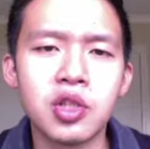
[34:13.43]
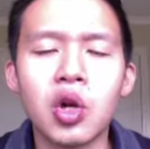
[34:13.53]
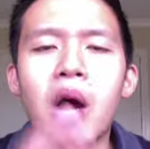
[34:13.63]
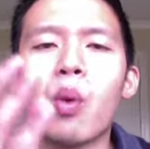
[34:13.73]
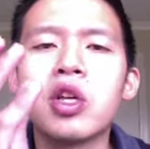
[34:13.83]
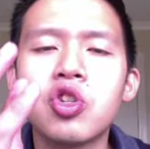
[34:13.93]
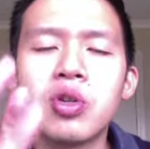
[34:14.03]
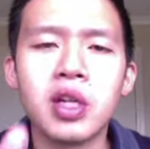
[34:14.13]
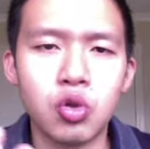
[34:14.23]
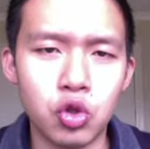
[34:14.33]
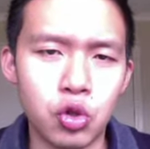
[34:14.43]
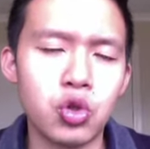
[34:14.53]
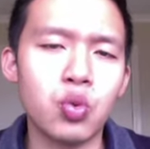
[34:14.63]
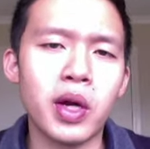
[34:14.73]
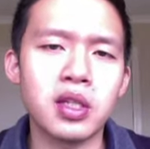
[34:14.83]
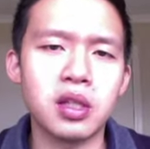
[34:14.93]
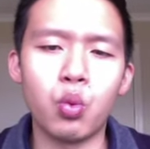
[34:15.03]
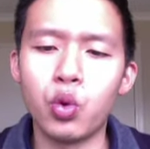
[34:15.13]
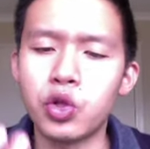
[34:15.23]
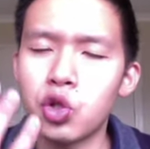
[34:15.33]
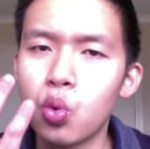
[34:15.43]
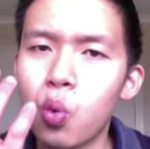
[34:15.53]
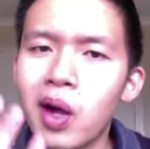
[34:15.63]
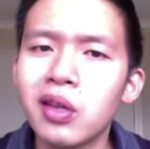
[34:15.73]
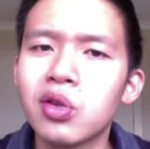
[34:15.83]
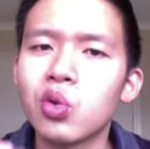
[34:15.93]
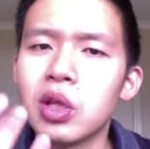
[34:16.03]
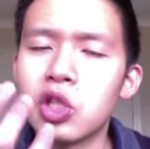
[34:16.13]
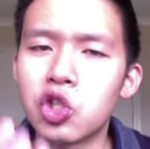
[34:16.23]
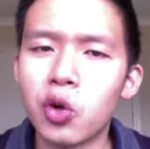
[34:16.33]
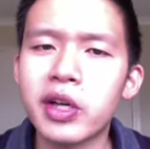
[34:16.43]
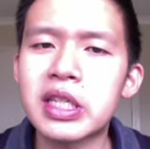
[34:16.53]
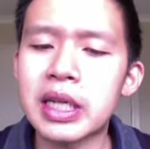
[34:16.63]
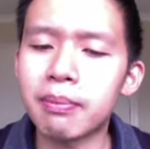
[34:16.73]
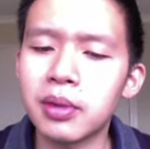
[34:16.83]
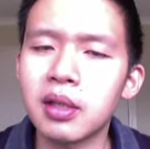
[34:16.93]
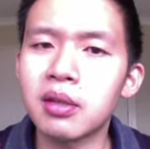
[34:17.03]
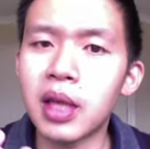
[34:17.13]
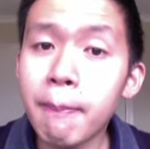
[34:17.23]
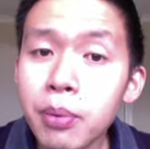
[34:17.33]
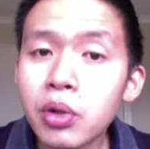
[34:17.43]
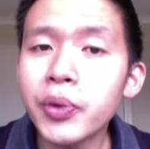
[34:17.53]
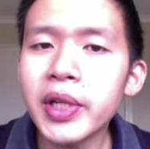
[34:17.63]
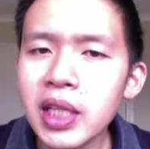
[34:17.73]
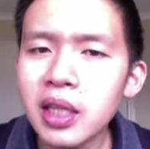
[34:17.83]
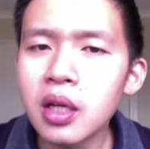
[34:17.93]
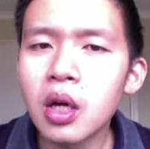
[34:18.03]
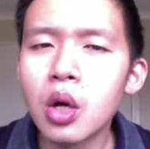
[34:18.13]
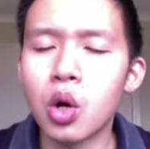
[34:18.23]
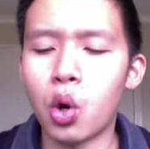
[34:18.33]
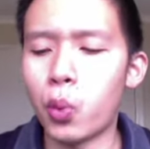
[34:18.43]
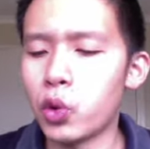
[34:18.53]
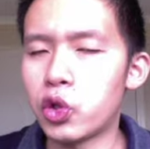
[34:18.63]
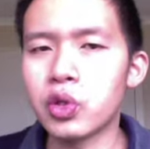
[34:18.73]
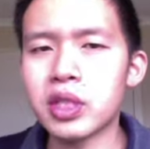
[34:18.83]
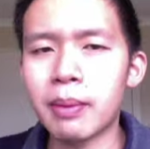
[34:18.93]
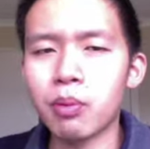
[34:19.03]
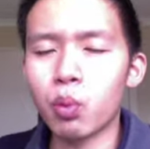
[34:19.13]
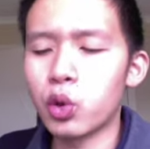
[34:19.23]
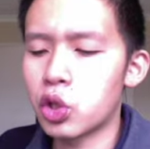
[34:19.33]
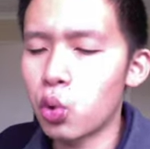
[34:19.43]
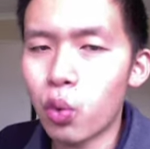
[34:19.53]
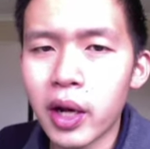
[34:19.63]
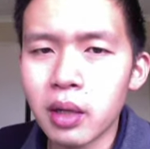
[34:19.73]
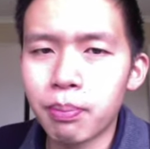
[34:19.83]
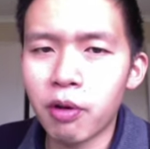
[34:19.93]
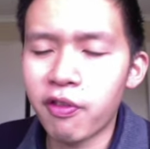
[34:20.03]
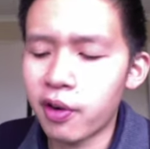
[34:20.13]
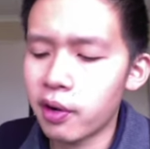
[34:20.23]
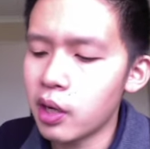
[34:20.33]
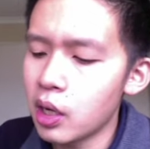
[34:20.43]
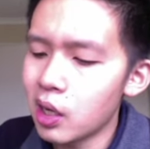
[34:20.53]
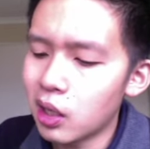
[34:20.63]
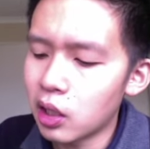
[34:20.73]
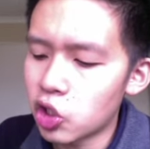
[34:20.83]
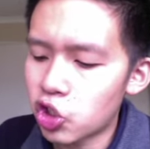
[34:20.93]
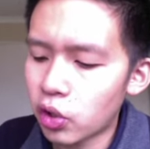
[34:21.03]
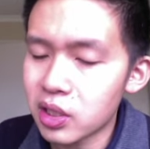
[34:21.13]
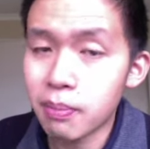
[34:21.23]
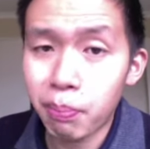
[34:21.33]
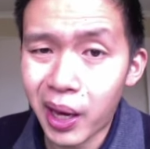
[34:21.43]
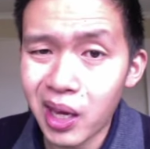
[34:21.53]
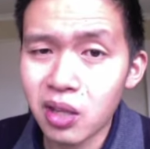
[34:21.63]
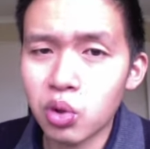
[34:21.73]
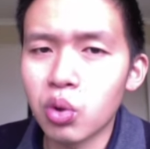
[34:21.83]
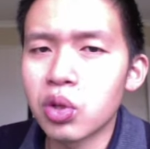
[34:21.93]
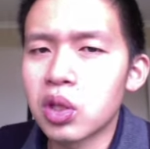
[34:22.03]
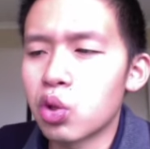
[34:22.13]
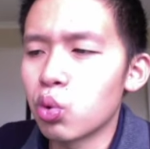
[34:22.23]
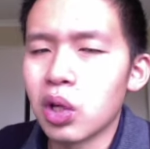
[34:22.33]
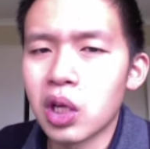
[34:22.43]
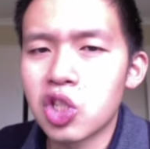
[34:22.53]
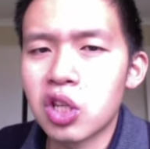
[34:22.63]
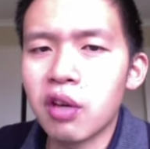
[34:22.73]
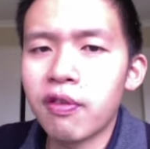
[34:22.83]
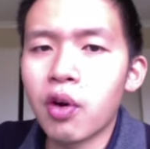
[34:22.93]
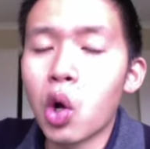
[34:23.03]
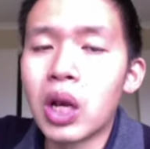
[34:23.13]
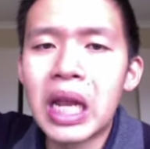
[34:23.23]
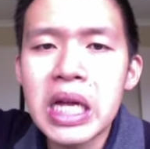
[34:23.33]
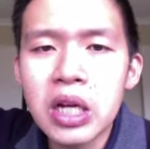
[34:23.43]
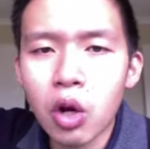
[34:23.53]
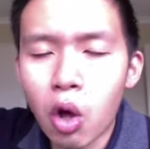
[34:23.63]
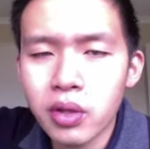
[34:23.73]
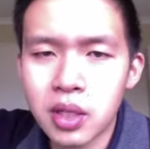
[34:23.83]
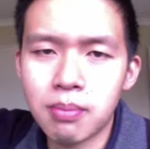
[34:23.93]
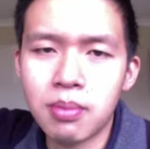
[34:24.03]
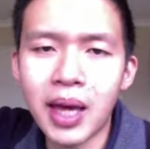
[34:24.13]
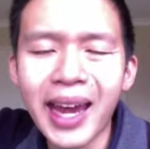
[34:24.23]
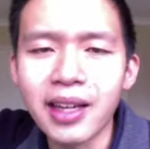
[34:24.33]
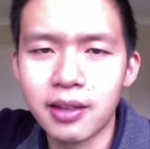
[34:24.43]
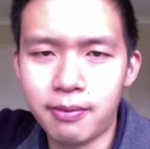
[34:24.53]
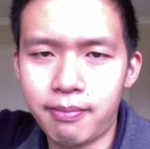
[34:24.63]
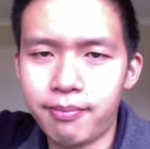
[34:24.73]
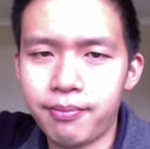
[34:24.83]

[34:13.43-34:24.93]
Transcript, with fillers: So I want you guys to choose wisely. Would you want to enjoy something temporarily, or would you, some, would you rather prefer a short-term pain to, to achieve or long-term gain?